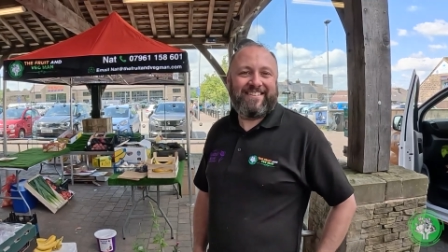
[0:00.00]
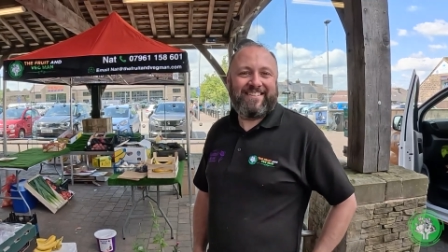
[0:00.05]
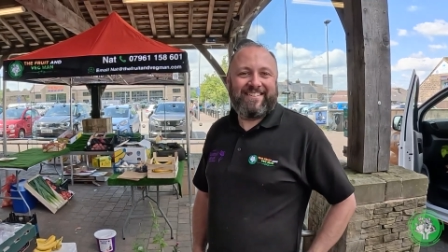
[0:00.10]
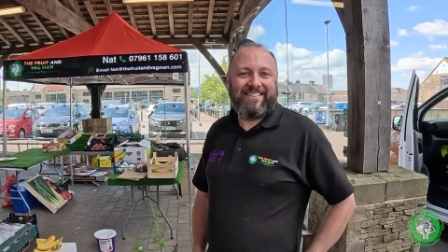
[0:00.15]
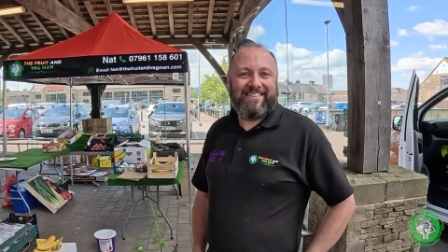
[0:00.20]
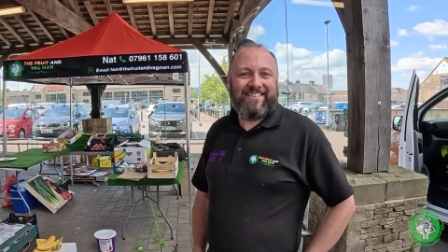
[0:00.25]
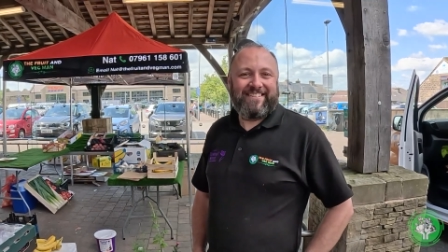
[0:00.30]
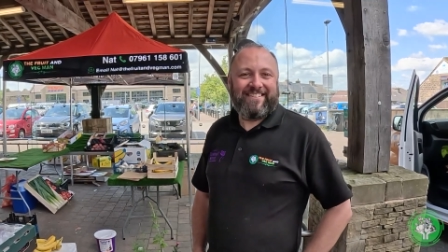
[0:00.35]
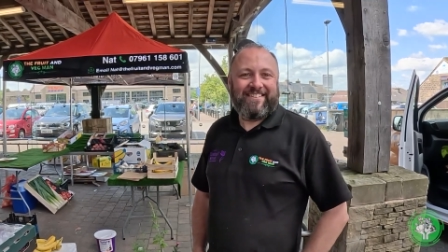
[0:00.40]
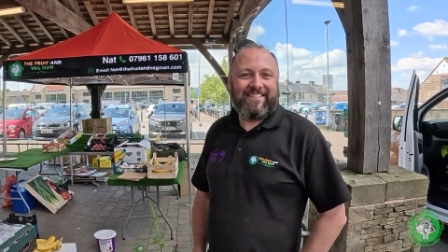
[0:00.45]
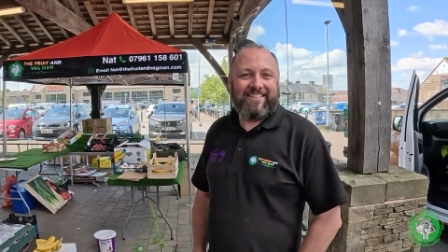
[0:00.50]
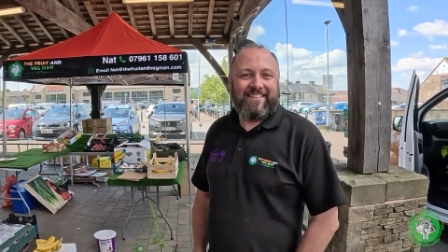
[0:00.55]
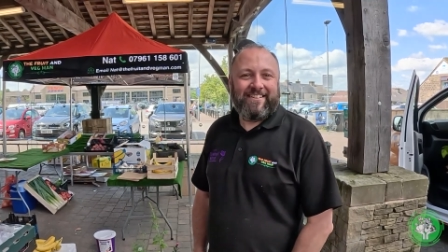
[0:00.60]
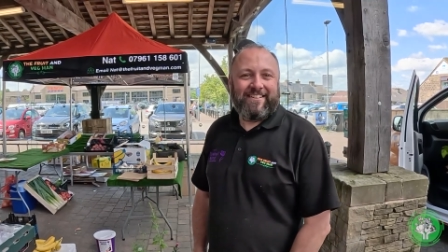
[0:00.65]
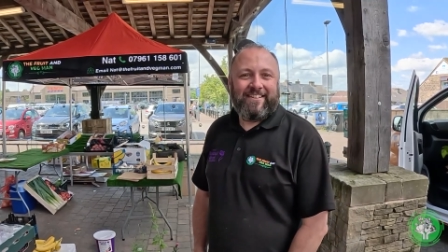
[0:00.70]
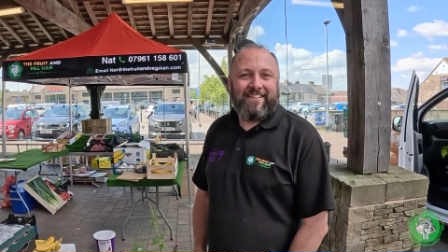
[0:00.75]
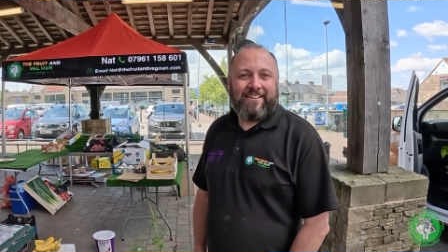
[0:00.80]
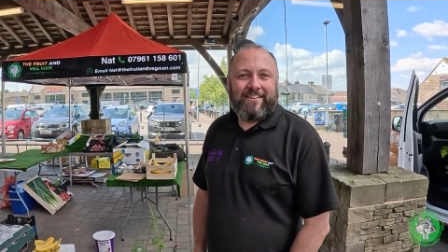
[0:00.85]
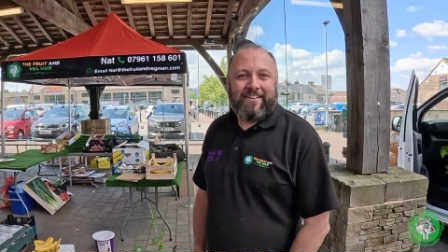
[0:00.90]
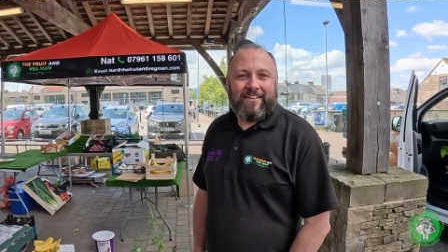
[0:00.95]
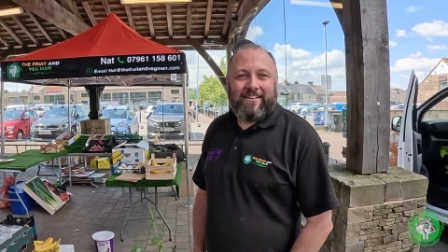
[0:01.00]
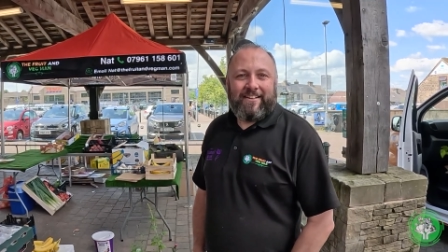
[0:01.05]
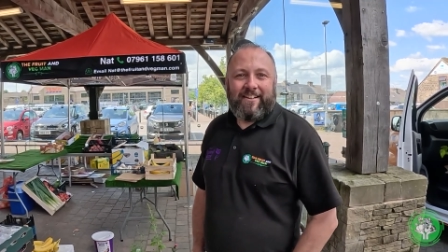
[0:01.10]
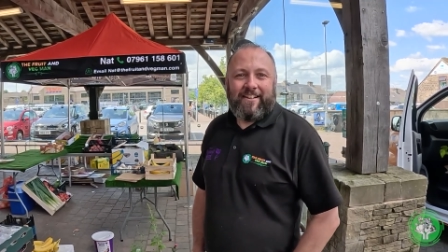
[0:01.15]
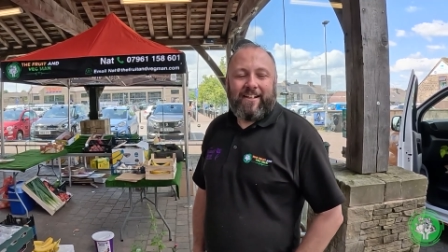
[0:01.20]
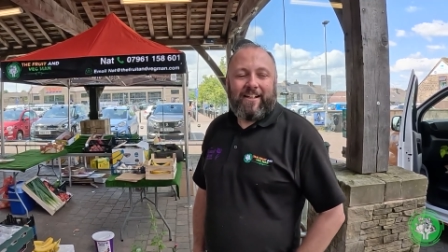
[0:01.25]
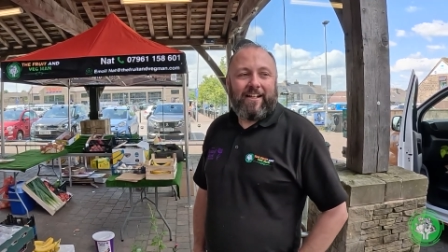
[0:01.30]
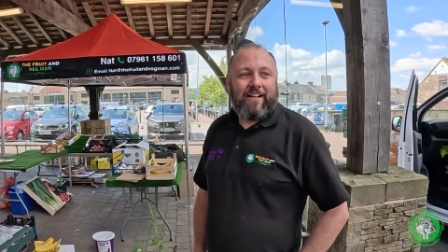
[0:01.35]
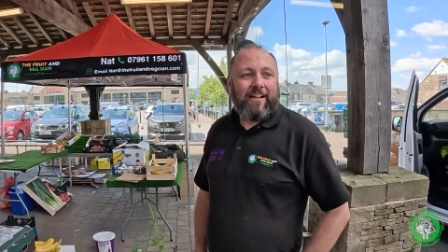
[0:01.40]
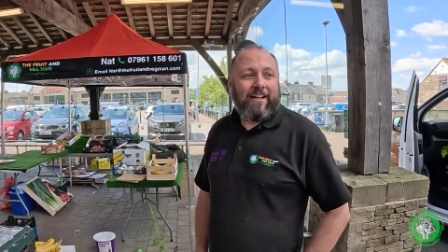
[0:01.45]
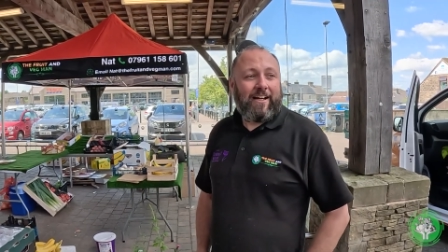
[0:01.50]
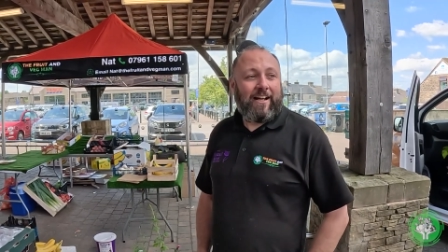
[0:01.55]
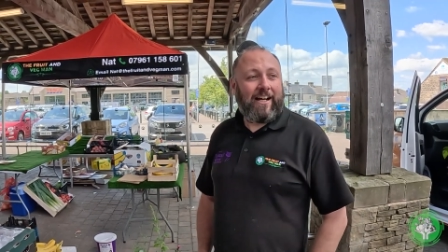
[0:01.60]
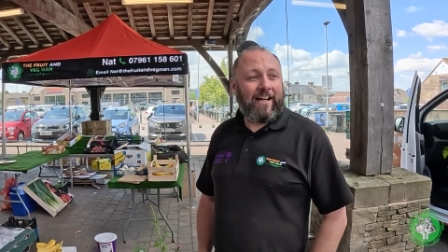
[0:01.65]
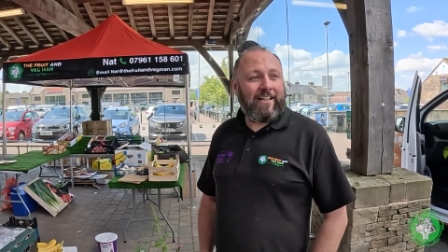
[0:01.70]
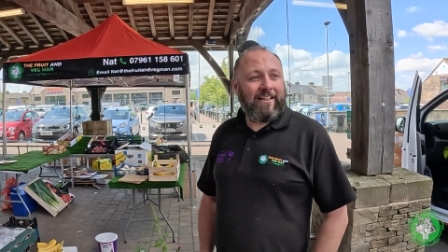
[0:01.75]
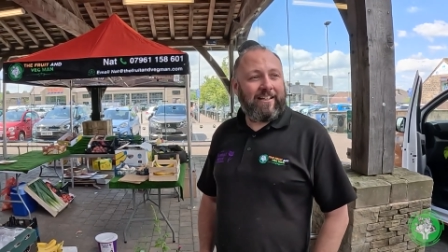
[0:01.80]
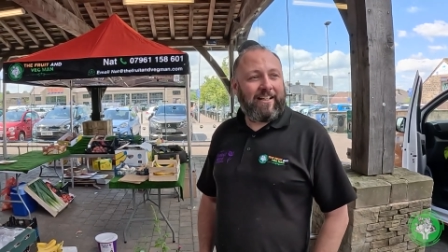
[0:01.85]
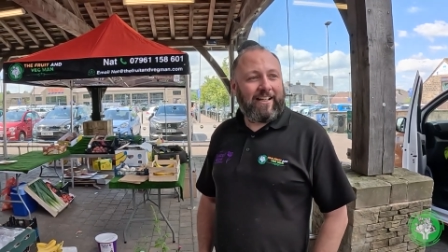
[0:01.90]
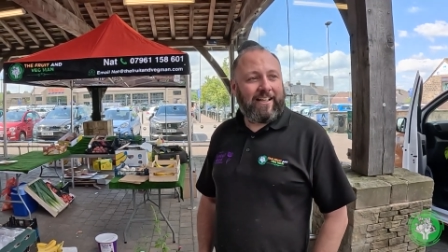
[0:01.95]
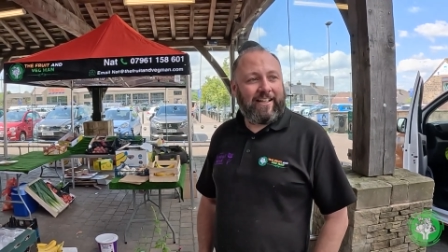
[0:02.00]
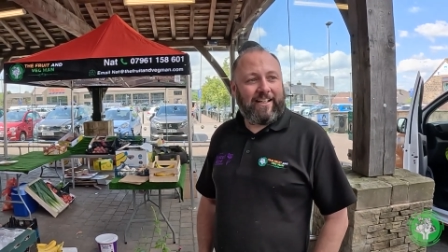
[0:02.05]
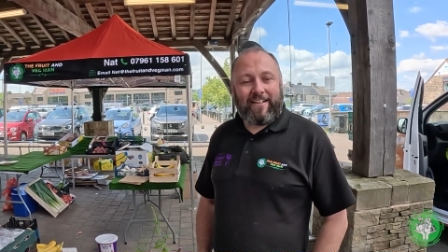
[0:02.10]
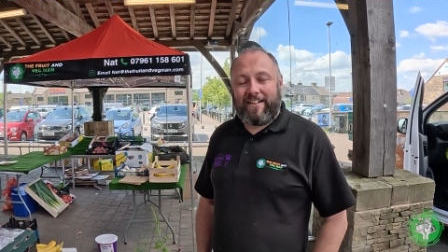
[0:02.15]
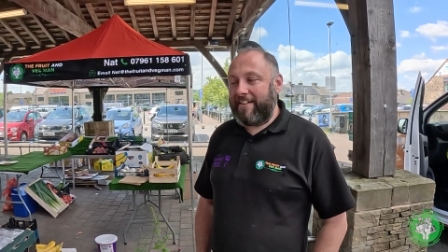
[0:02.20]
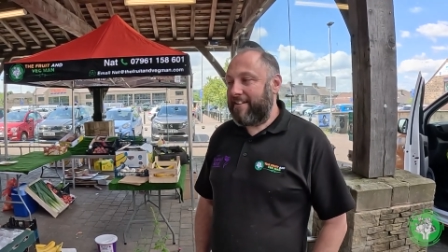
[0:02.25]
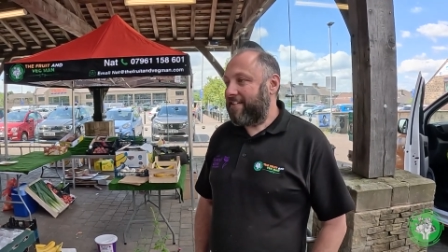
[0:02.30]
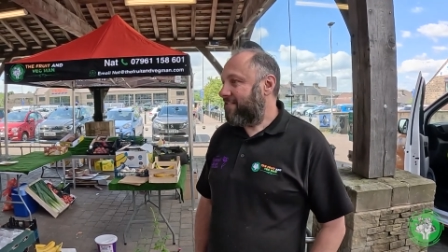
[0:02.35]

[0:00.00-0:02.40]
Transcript: Highlight, low light highlight